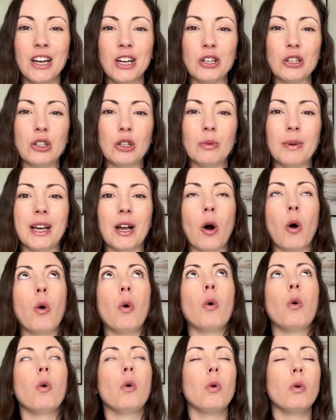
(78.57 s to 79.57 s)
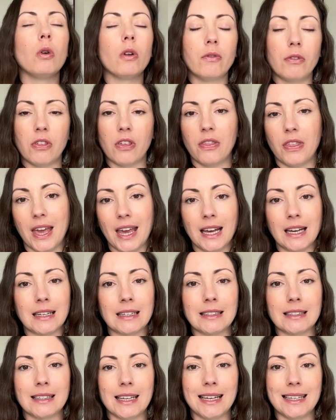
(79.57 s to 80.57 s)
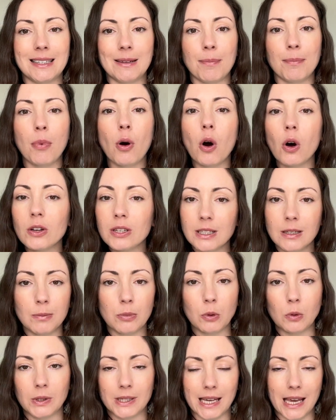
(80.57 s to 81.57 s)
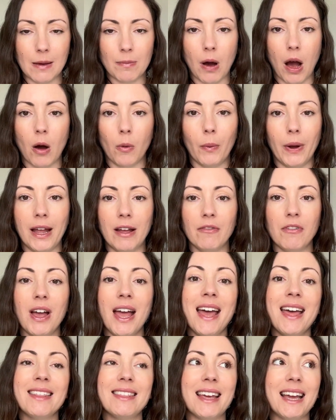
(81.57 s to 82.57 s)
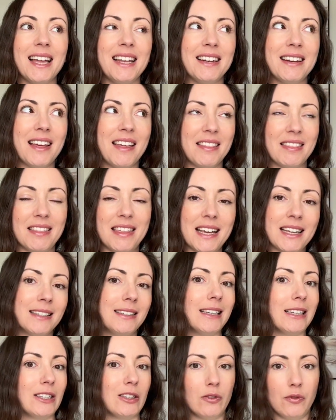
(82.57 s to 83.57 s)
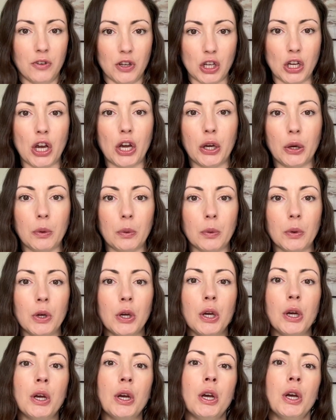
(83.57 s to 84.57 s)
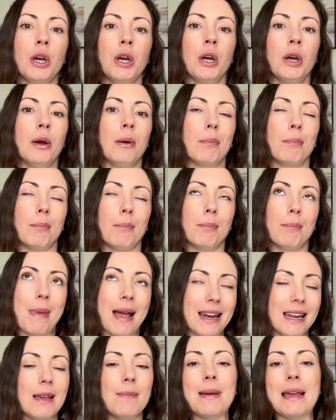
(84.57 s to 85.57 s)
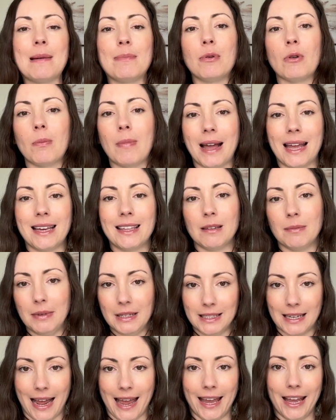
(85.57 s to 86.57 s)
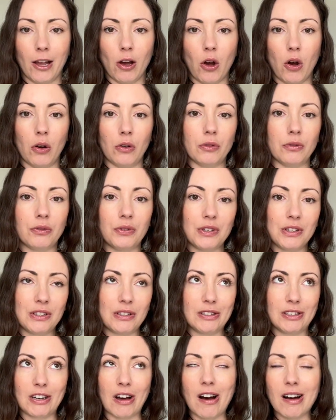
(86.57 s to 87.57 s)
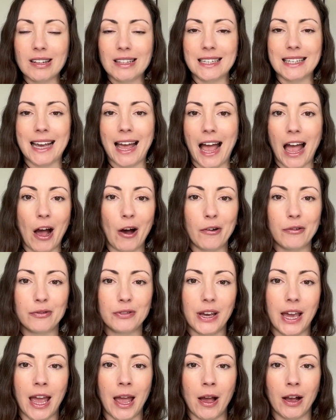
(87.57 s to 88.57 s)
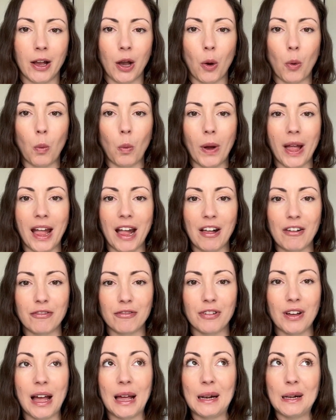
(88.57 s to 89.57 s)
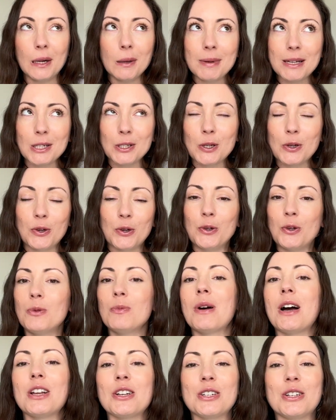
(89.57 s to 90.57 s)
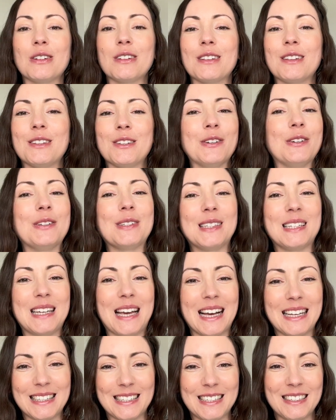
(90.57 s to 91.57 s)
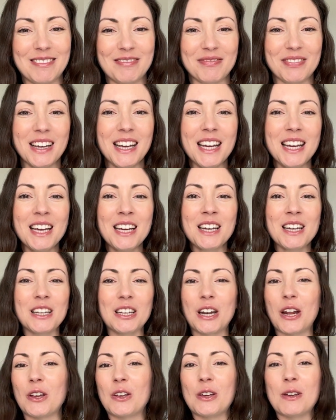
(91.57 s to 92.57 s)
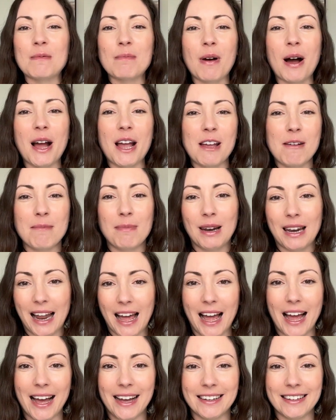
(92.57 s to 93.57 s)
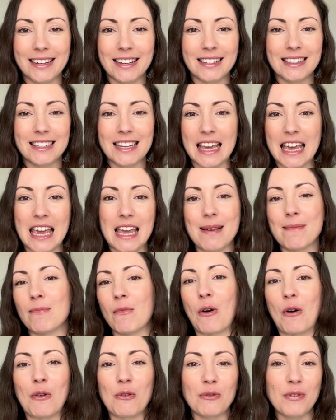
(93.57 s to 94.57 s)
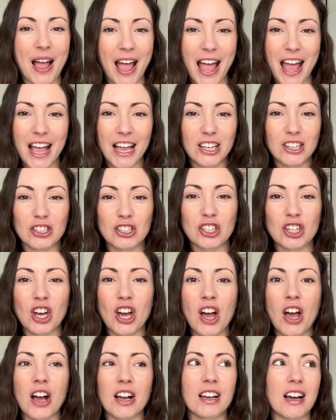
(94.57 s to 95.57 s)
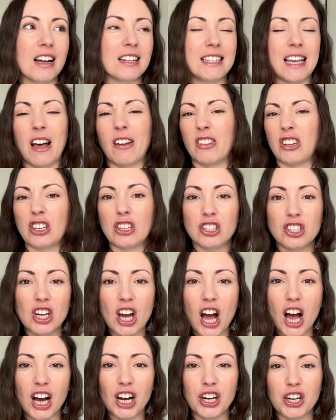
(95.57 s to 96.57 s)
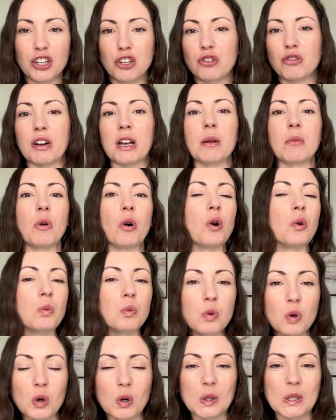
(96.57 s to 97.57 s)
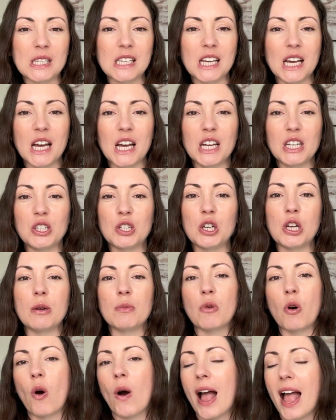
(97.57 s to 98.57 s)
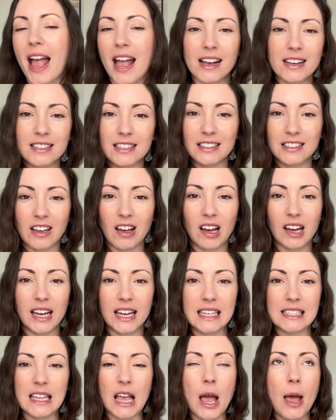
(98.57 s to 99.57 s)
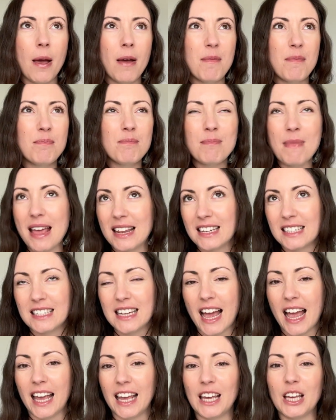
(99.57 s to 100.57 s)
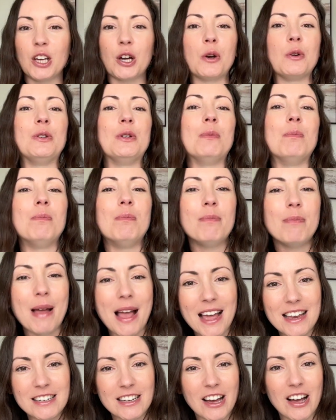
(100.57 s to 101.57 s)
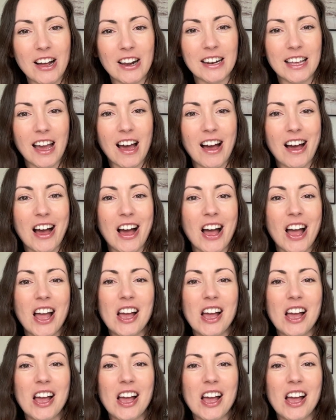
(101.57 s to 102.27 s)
doing all of the things is impossible to keep up with, then this is for you. Many people make the mistake of starting a health kick with a little bit too much enthusiasm. You might plan to eat more veg, cut out the junk, drink more water, do more exercise, meditate, go to bed earlier,